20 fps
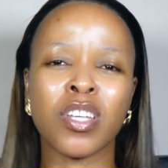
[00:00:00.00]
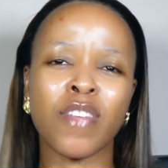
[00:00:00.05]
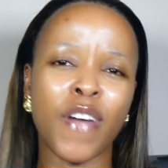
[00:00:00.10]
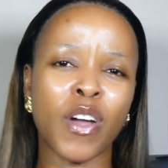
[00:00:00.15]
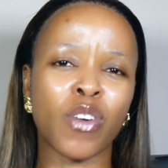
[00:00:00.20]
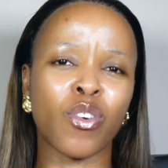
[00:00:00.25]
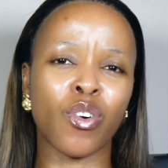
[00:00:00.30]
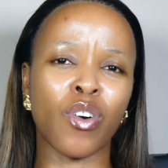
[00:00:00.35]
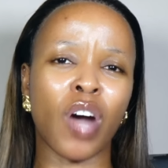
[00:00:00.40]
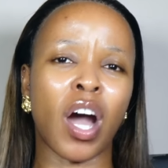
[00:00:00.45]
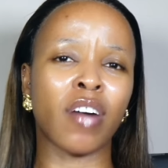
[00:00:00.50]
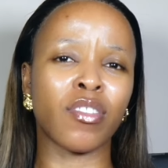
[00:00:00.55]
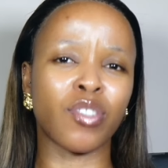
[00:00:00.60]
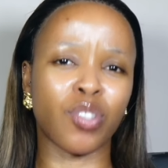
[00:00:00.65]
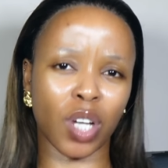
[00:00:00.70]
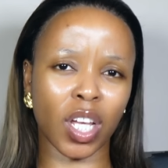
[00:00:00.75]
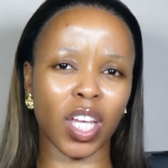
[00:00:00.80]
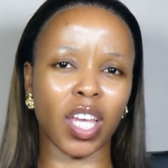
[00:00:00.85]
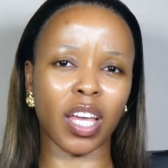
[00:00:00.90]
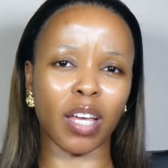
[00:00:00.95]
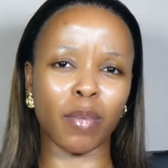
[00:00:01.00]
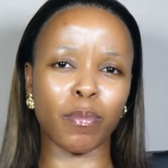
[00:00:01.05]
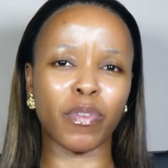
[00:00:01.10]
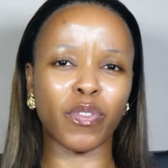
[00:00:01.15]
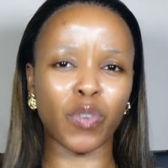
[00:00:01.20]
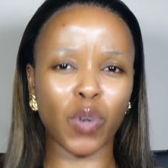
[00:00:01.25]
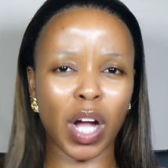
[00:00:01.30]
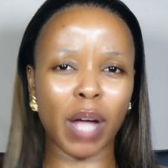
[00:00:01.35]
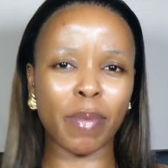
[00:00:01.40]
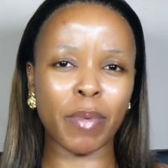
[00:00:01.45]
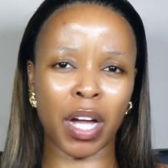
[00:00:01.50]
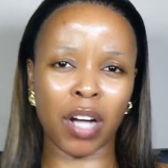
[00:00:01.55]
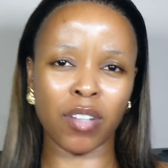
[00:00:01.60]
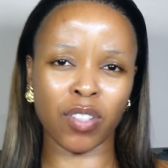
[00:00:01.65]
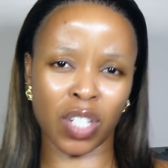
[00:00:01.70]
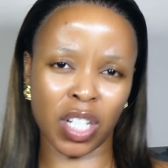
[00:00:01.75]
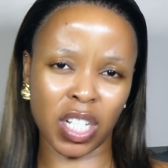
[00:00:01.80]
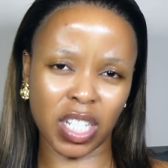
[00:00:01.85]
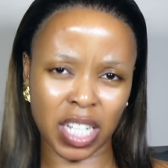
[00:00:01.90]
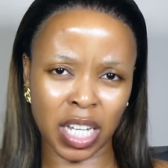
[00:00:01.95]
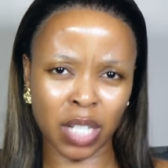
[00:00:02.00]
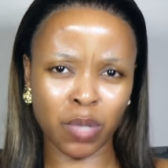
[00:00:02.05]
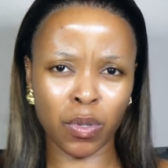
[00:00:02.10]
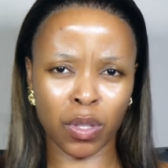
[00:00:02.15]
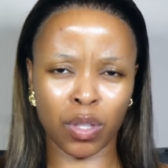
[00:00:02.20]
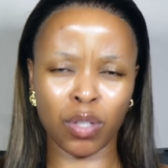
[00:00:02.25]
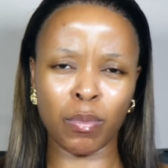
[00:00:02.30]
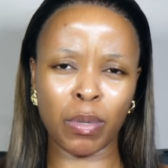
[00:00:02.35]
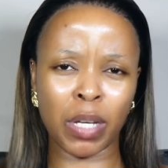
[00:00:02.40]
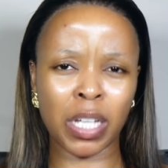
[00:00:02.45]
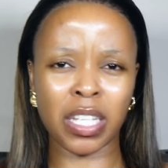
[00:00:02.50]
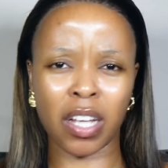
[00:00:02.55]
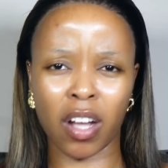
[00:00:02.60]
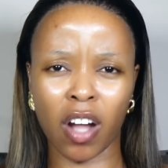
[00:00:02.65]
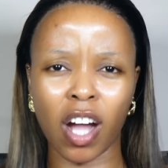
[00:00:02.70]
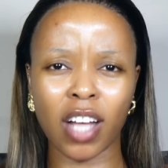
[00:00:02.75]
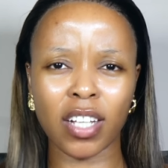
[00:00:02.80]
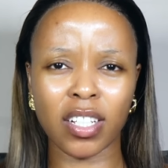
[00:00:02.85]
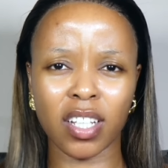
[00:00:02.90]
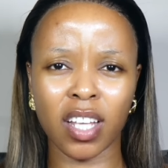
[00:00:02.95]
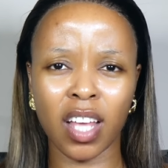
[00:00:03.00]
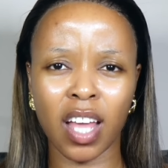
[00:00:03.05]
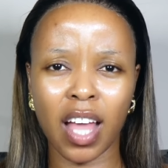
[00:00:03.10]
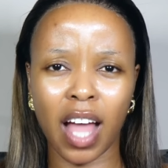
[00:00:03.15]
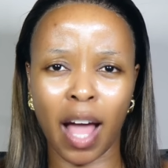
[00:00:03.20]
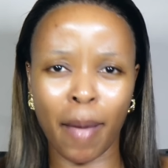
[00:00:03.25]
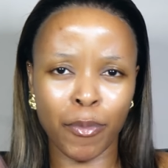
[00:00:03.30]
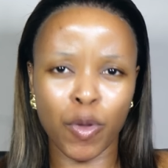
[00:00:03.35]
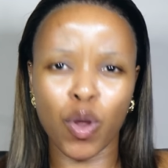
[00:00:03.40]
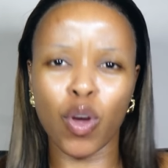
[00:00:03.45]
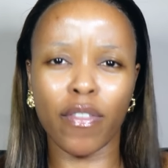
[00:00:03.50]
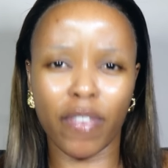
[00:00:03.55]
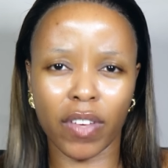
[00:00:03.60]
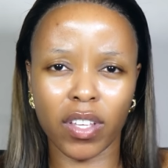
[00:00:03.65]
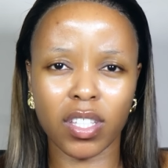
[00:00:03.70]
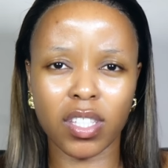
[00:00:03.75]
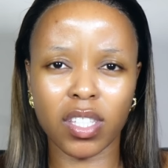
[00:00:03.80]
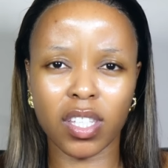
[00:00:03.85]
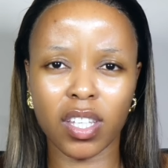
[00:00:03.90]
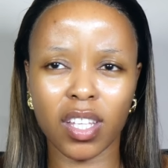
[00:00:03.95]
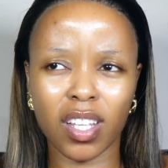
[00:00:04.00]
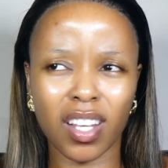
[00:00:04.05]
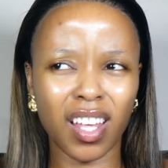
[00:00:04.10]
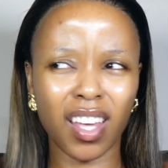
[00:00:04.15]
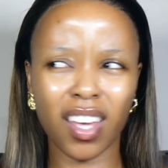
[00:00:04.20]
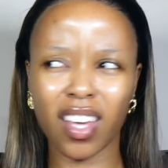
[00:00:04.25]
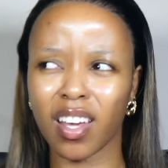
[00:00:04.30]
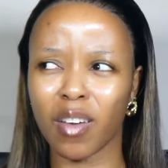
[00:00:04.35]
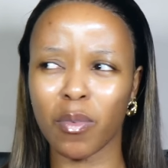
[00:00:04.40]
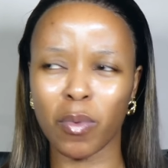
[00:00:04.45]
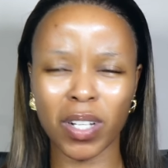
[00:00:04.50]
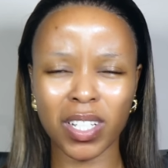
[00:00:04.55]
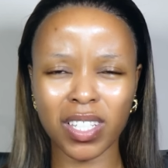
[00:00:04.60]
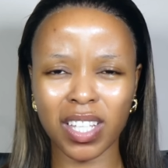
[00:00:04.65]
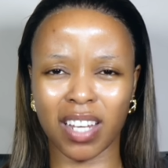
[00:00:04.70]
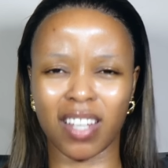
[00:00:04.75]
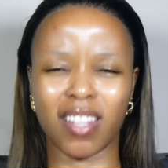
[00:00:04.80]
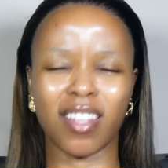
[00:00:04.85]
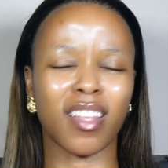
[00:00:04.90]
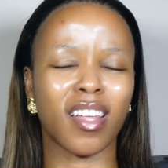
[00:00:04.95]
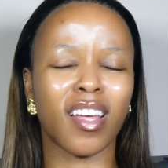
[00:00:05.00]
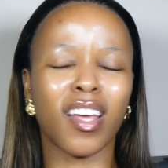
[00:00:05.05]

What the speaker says: if I go out drinking before coming out on a date with you because I'm nervous. Like, what is that?